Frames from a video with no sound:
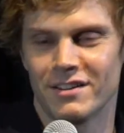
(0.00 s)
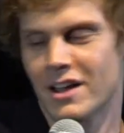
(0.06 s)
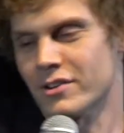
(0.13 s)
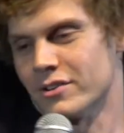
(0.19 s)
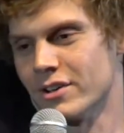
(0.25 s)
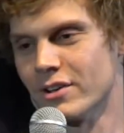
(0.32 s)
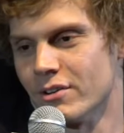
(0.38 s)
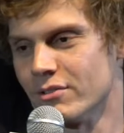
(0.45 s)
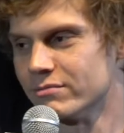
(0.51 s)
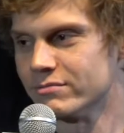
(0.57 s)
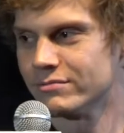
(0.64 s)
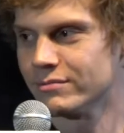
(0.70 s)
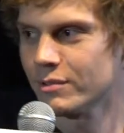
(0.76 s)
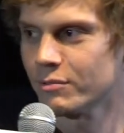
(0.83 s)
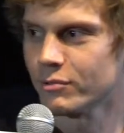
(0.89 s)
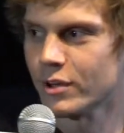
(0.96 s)
I don't know,
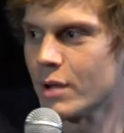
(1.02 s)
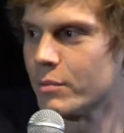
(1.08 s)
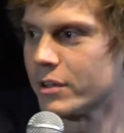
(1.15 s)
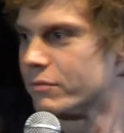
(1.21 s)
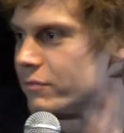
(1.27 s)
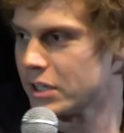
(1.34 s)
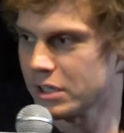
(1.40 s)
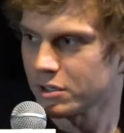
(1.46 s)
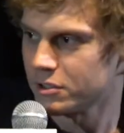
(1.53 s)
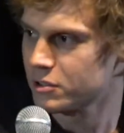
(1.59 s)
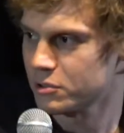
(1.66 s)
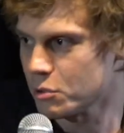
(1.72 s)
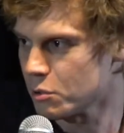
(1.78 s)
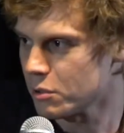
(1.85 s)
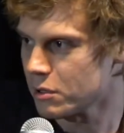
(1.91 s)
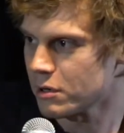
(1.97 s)
rob a convenience
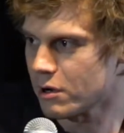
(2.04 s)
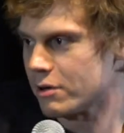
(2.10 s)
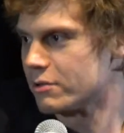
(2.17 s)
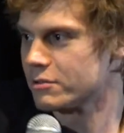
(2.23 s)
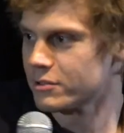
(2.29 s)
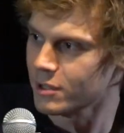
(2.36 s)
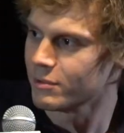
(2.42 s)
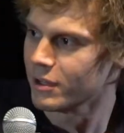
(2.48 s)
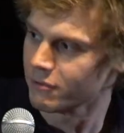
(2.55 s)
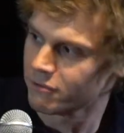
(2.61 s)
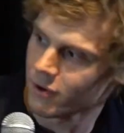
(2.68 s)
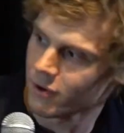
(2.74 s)
store or something